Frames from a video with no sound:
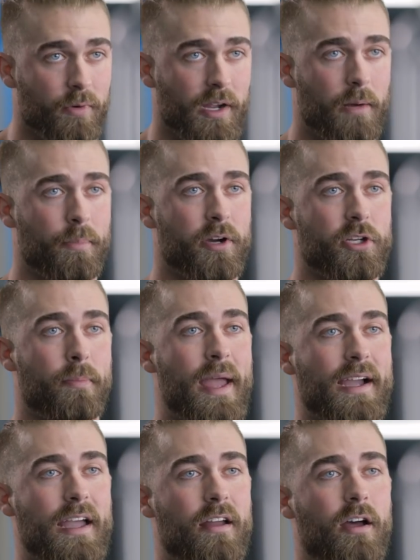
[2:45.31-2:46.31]
We're gonna burn your
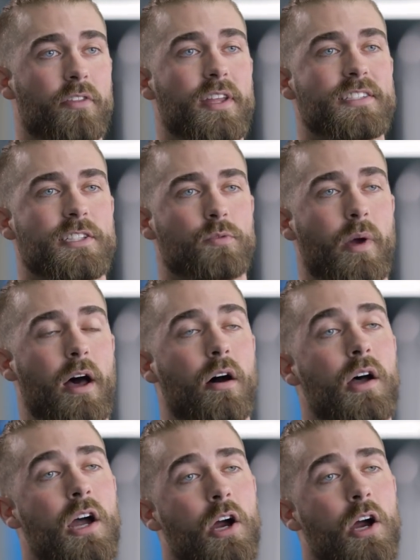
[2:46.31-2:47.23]
back out on this as well.